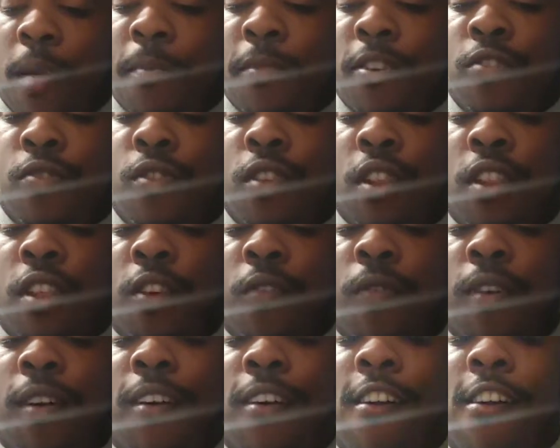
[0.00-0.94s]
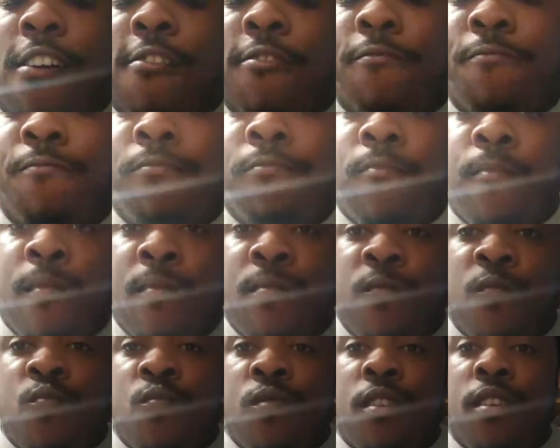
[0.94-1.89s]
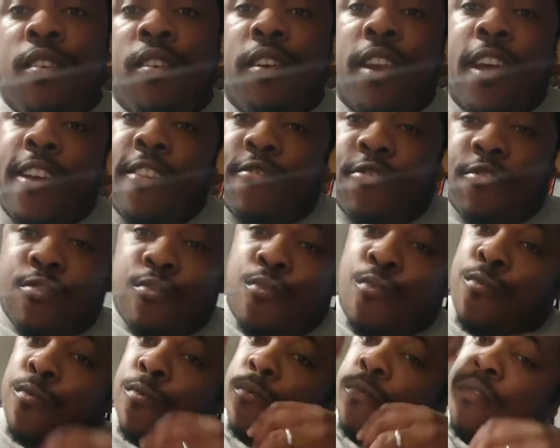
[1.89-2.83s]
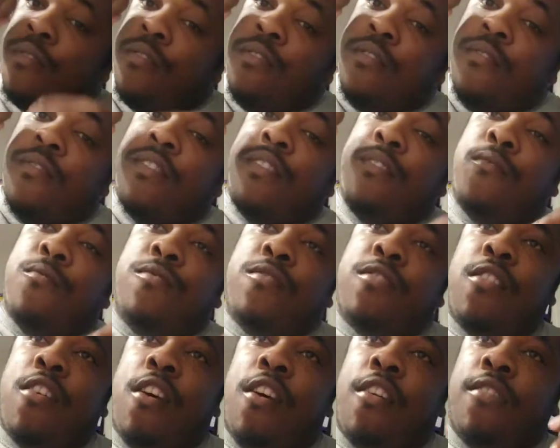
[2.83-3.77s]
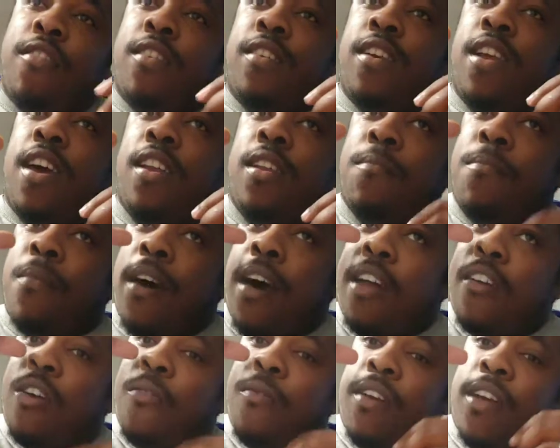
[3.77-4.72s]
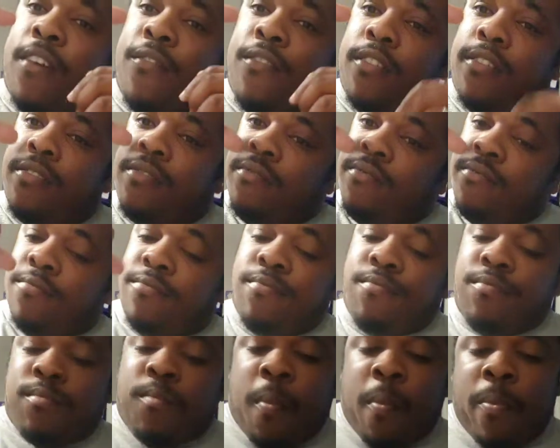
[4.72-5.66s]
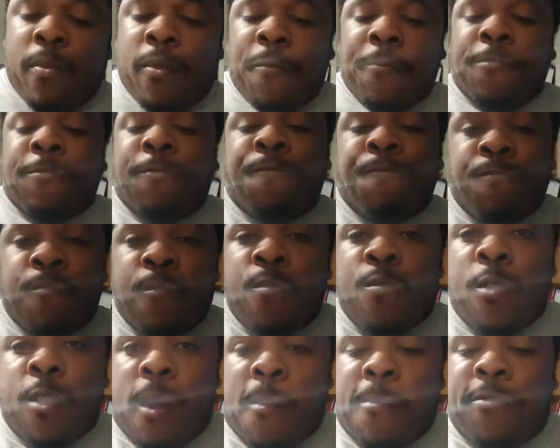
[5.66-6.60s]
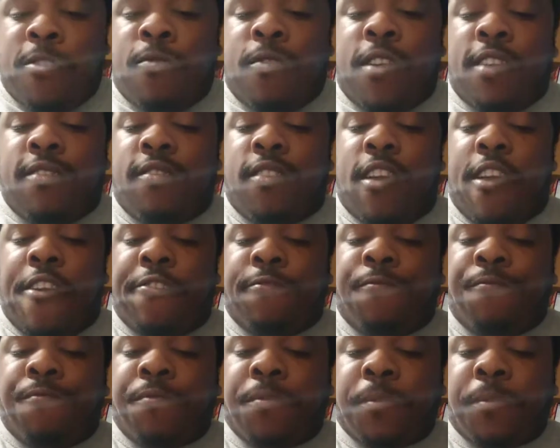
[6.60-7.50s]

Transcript: I'm going to do the little nasal, what's it called? Nelly pot or whatever. I'm going to do that today.